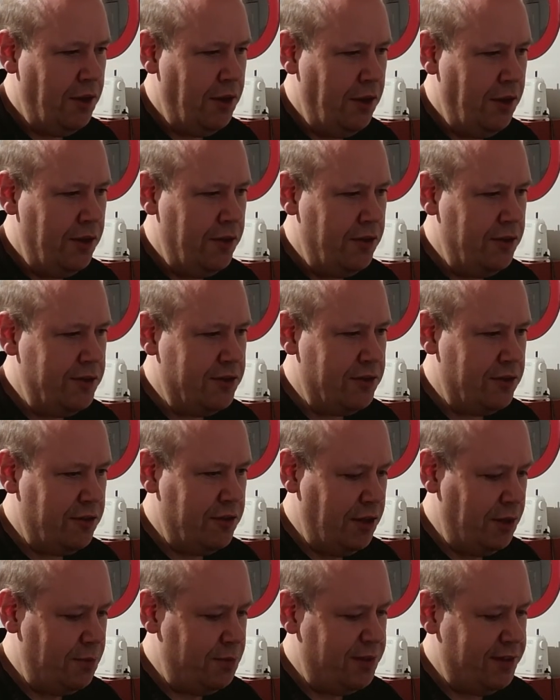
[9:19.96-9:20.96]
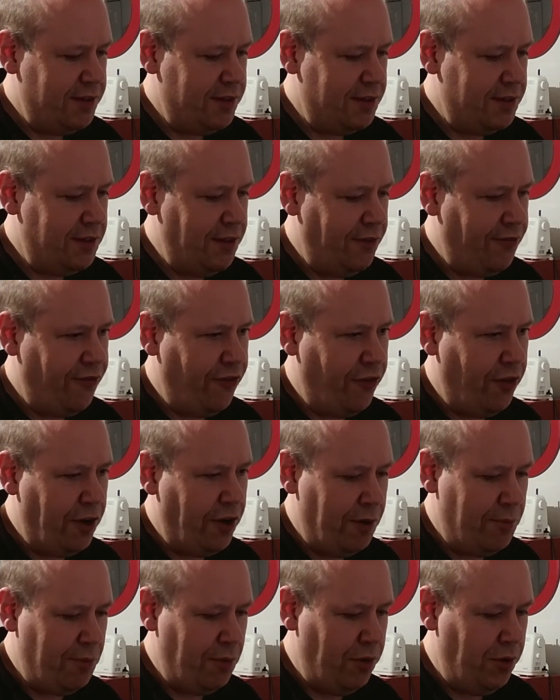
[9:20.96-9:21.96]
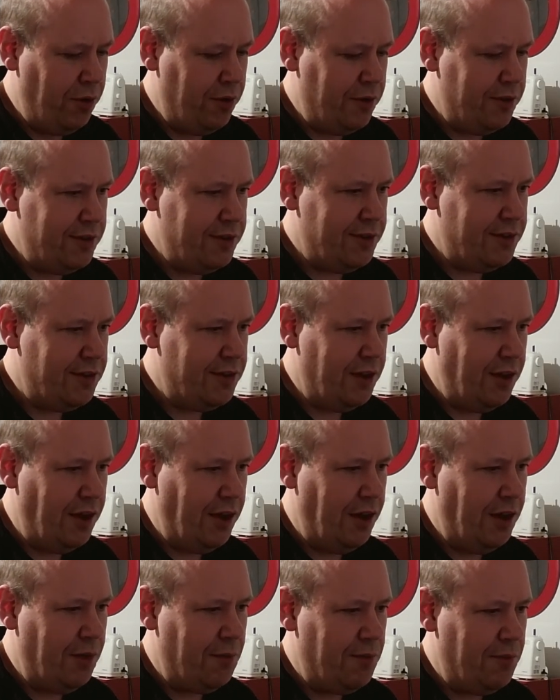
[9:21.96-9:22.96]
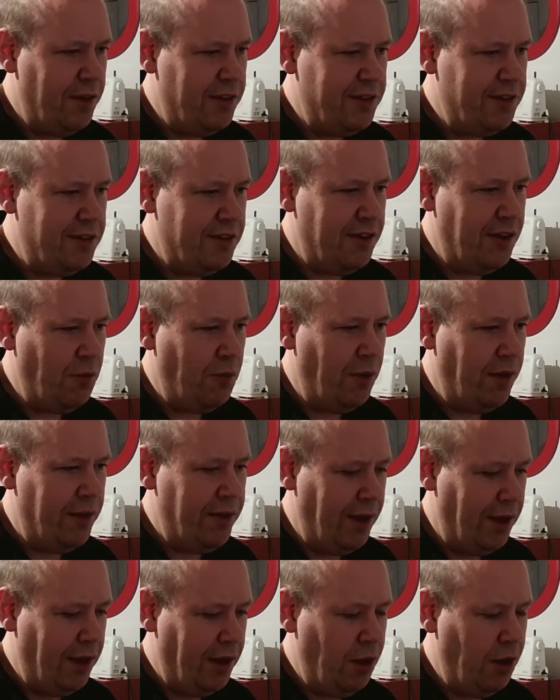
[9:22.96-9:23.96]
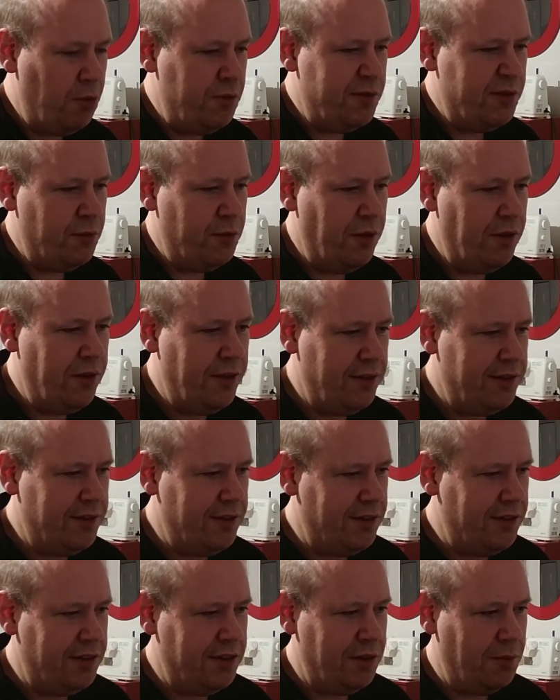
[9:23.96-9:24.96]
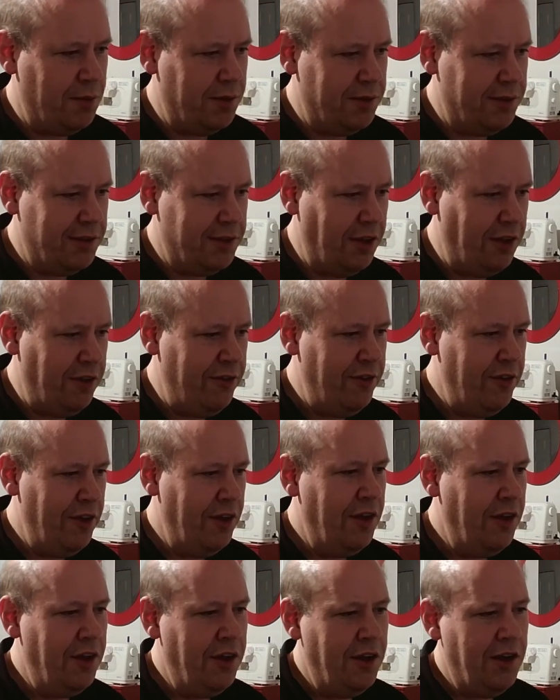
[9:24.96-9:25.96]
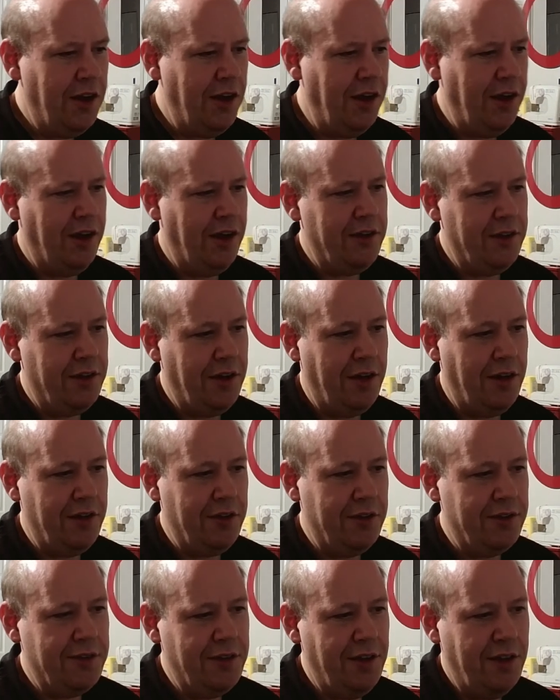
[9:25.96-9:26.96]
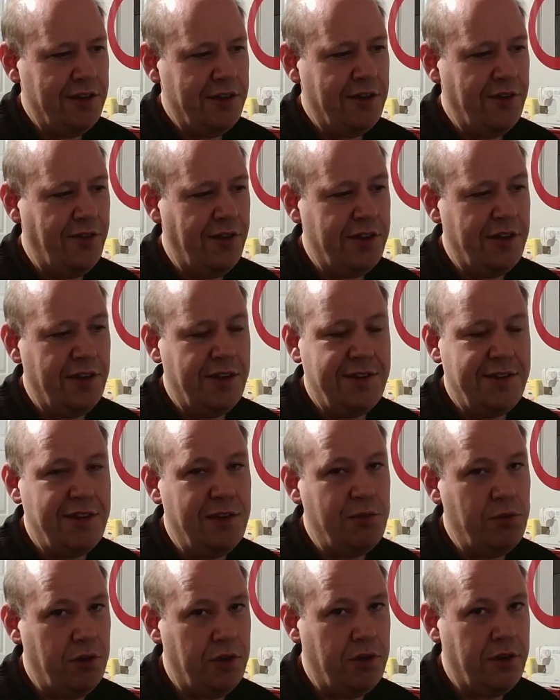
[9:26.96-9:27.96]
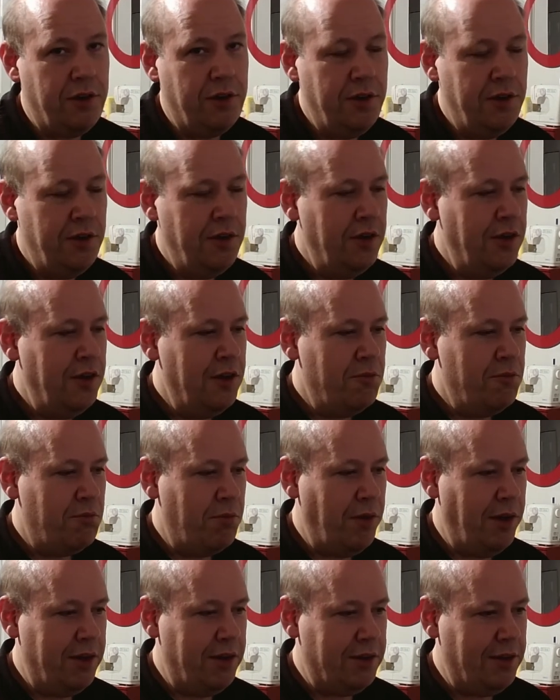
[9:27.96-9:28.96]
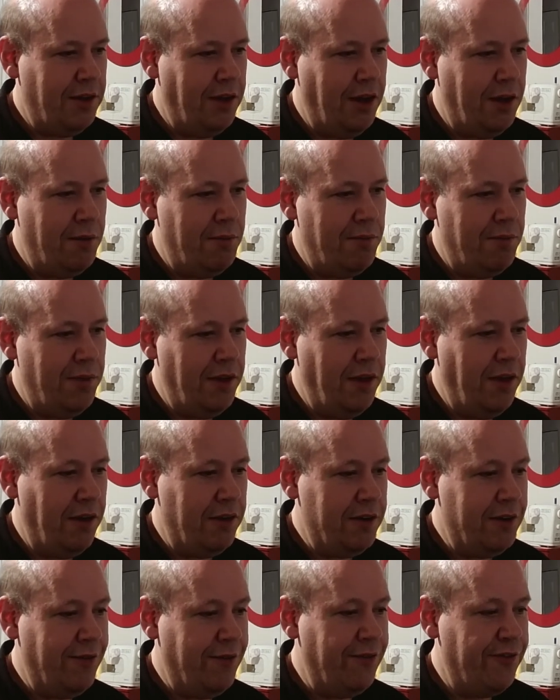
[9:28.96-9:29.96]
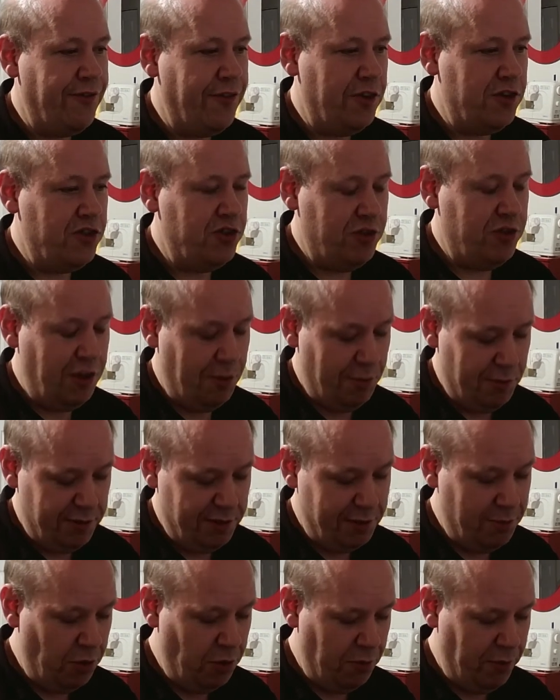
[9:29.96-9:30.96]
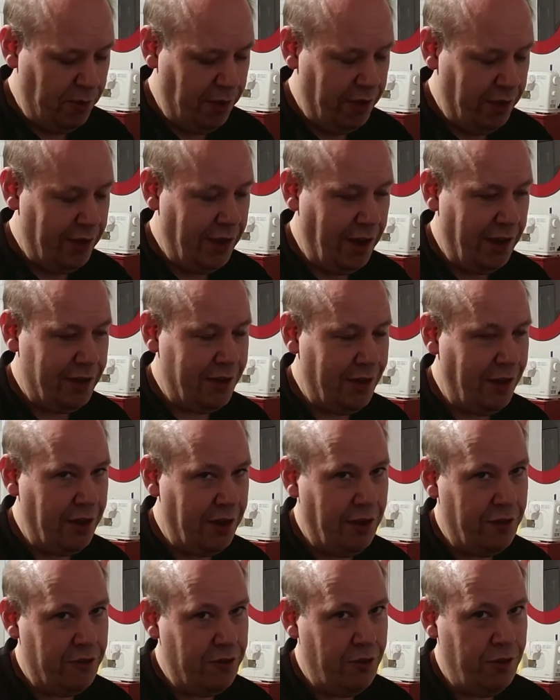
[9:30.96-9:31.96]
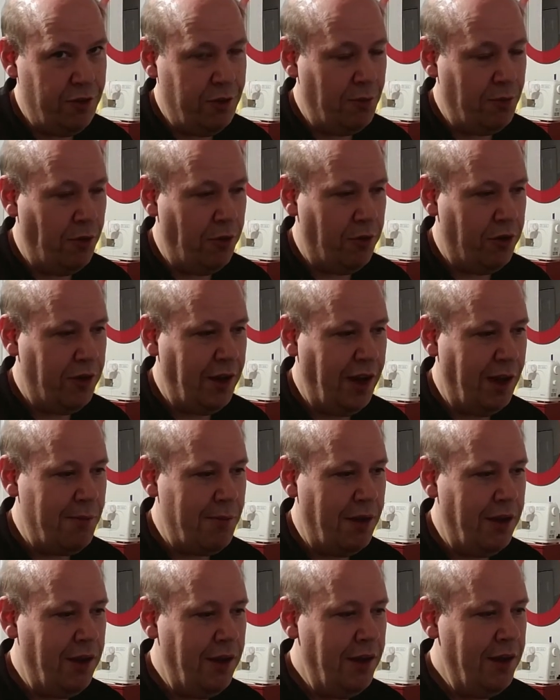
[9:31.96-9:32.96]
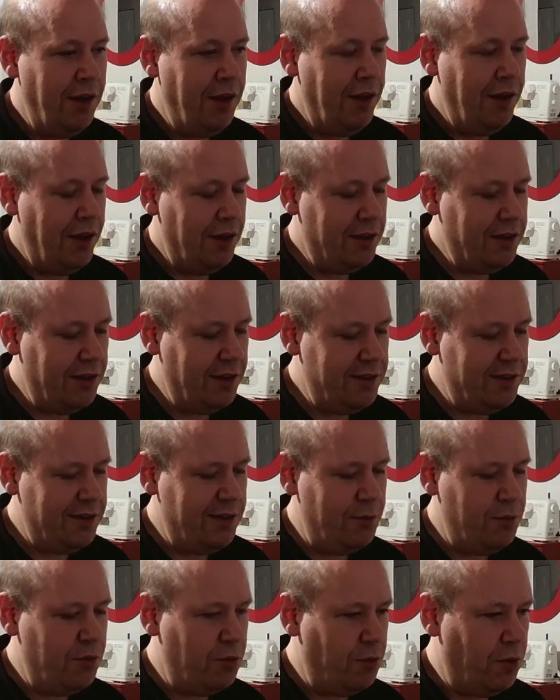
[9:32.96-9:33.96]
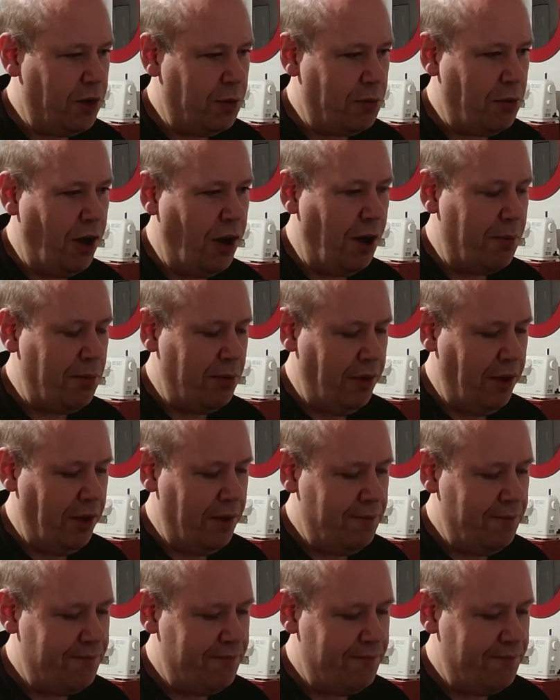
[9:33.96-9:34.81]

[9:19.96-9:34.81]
user lib 64 Pulse, this is the one that comes with the system itself, and you can see it's similar, but they are a different version. I'm hoping that the two of them won't collide, but it does seem to work properly.